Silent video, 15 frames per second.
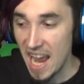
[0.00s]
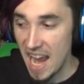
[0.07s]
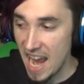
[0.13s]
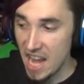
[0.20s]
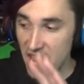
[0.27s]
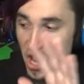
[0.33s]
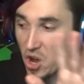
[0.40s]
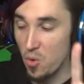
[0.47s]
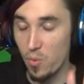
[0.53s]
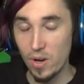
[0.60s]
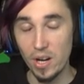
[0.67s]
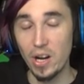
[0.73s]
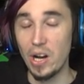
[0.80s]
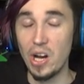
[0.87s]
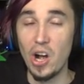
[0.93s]
Anywho, we're
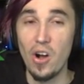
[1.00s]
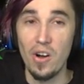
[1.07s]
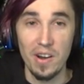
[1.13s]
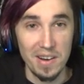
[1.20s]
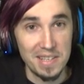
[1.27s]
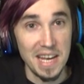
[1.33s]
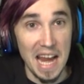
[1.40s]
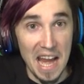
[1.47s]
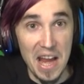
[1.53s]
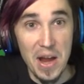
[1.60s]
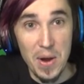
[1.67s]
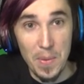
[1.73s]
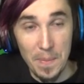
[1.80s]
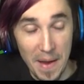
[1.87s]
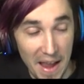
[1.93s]
gonna call it a day
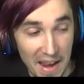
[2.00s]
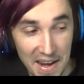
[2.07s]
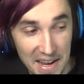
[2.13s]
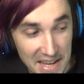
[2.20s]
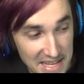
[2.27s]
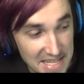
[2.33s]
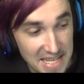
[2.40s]
here, man.